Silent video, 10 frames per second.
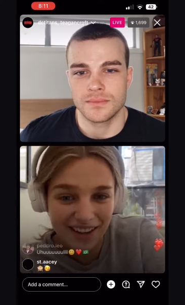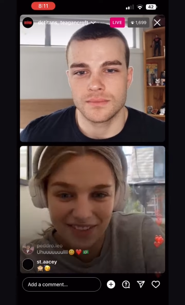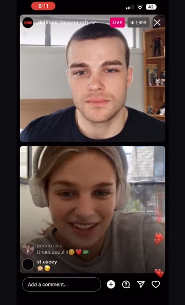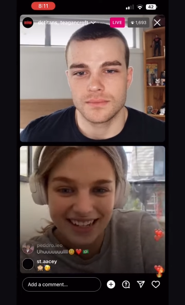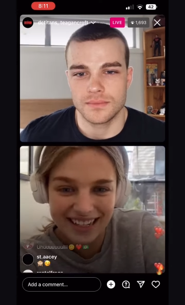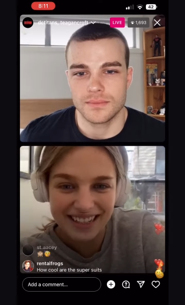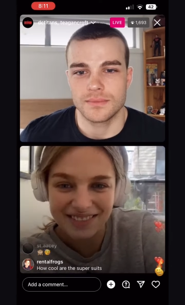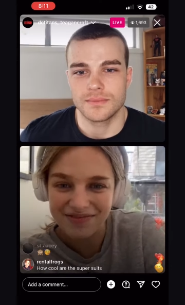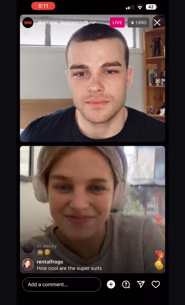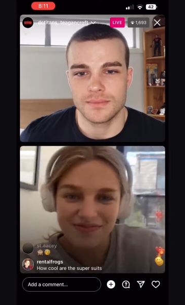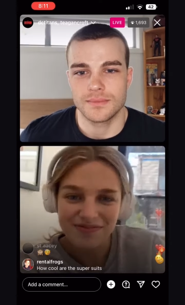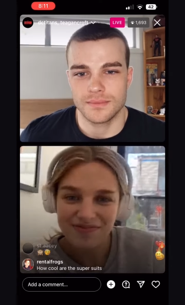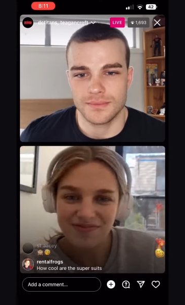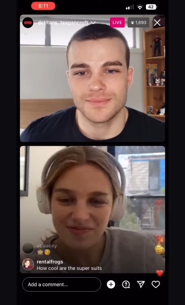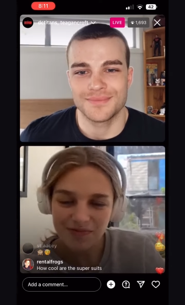Speaker 1: I love reading it.
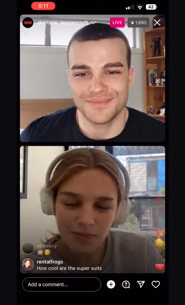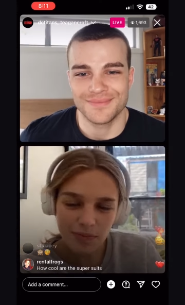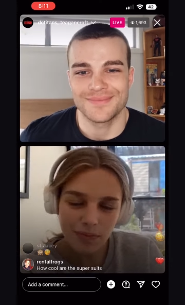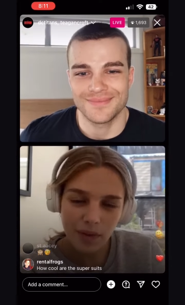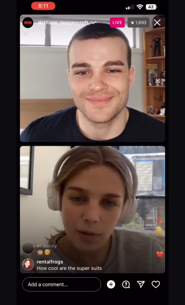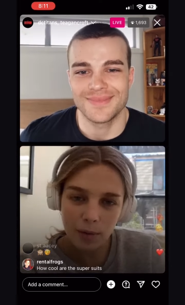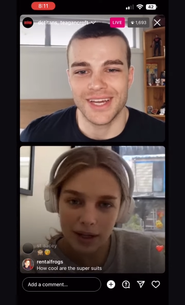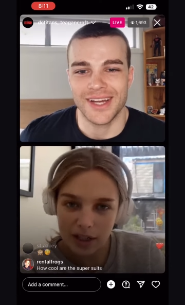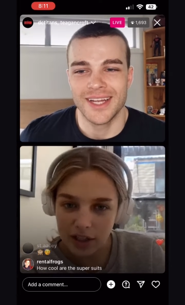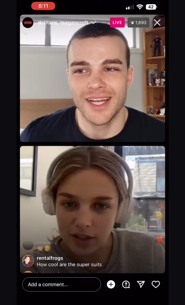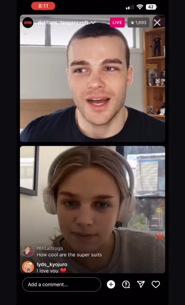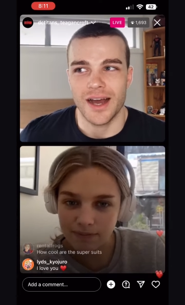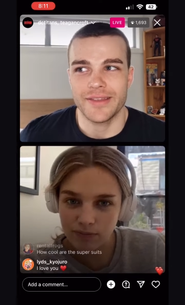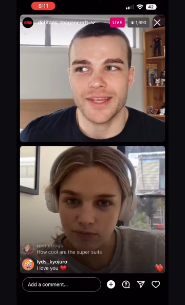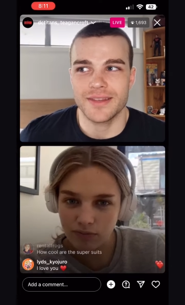yeah,
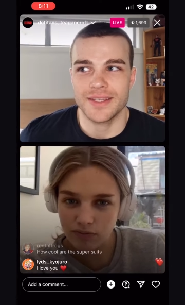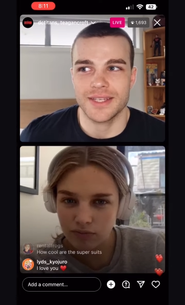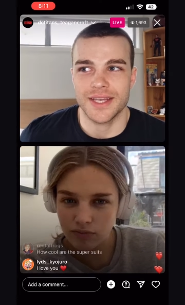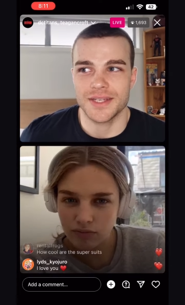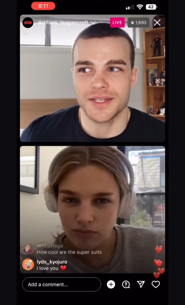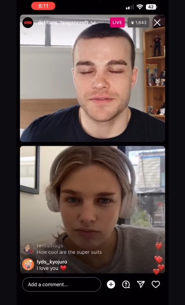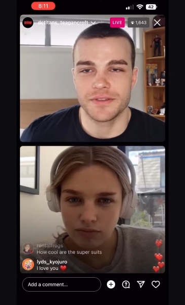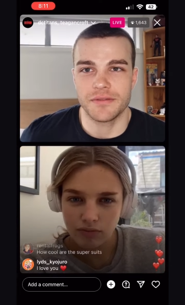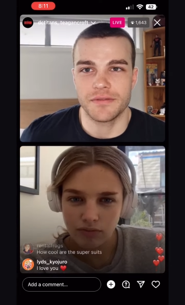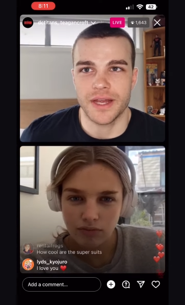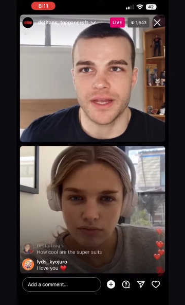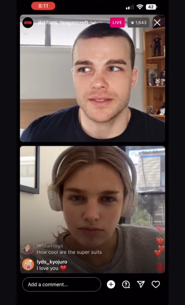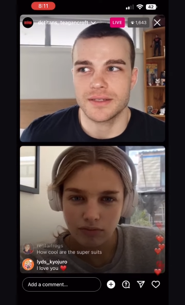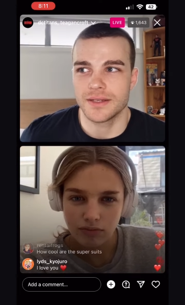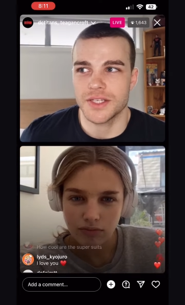
Speaker 2: I think this season is for the
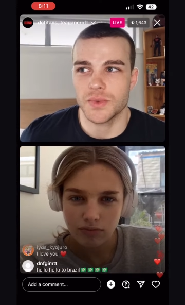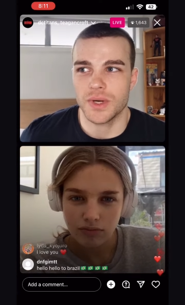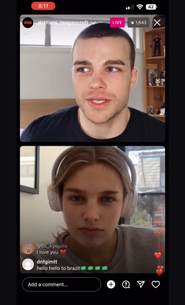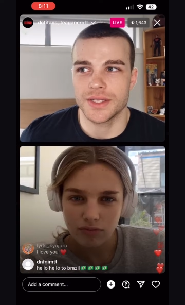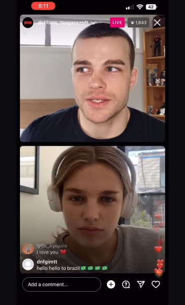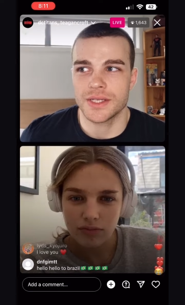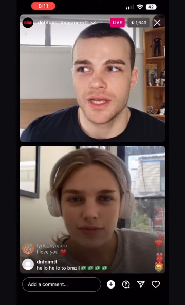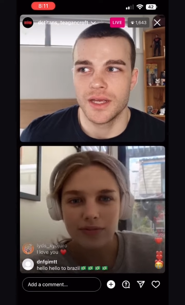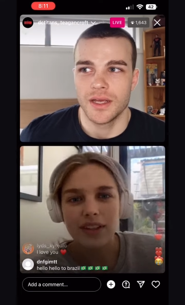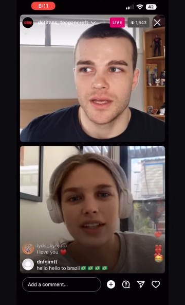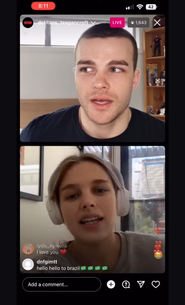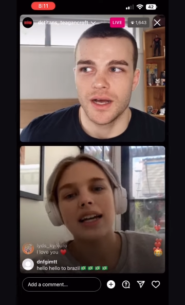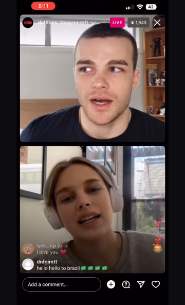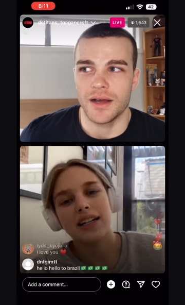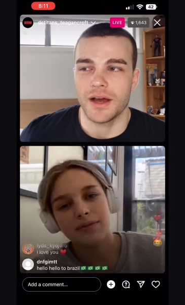fans. This one is
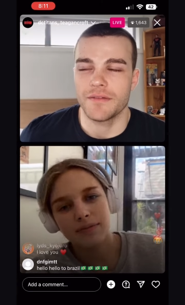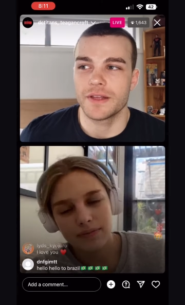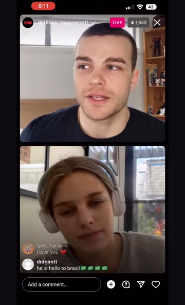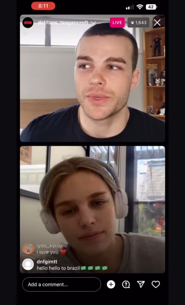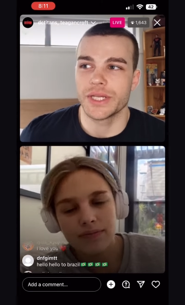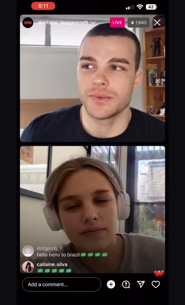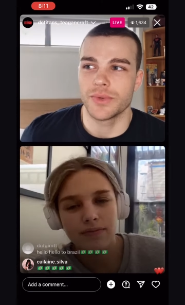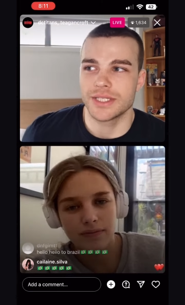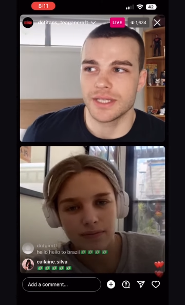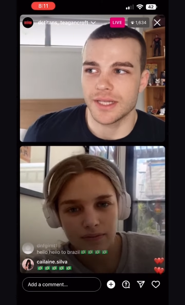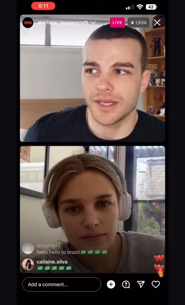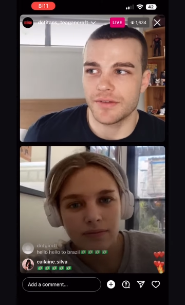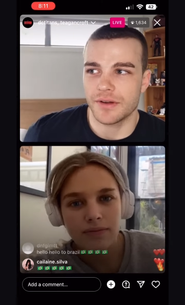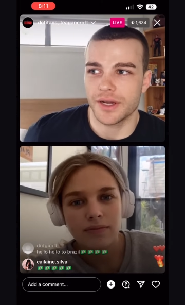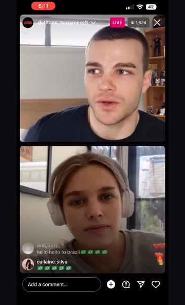yeah I, I, feel like we we
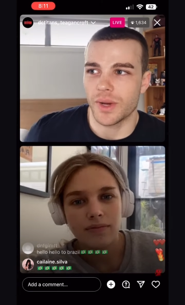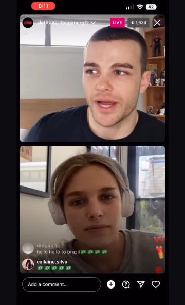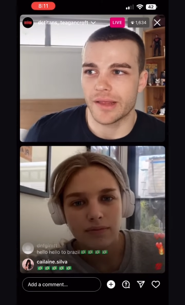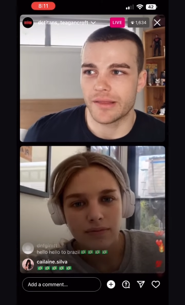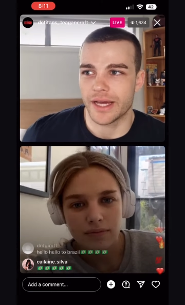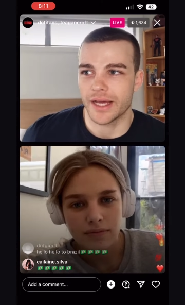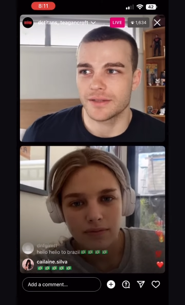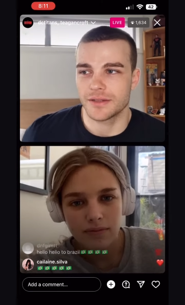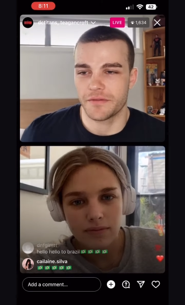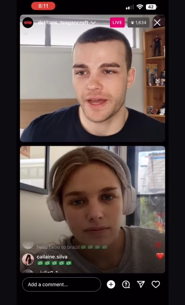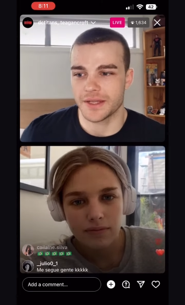deliver in a way that the